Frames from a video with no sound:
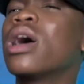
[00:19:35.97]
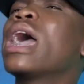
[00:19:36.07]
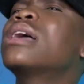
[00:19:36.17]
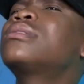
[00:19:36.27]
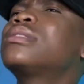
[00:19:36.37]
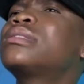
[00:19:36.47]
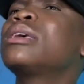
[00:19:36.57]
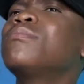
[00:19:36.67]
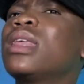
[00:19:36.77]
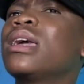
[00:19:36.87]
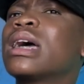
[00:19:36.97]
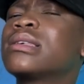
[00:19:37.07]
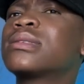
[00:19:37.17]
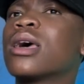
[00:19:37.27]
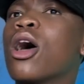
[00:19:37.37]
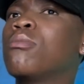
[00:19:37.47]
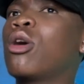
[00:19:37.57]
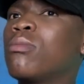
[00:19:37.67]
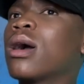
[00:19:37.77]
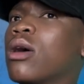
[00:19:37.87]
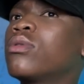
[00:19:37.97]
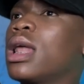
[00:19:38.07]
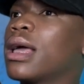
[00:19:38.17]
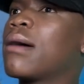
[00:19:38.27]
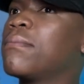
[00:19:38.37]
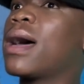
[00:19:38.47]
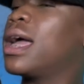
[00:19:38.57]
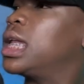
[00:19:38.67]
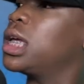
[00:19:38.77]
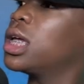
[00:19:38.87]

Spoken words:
It's the same thing as Malumaka onale company.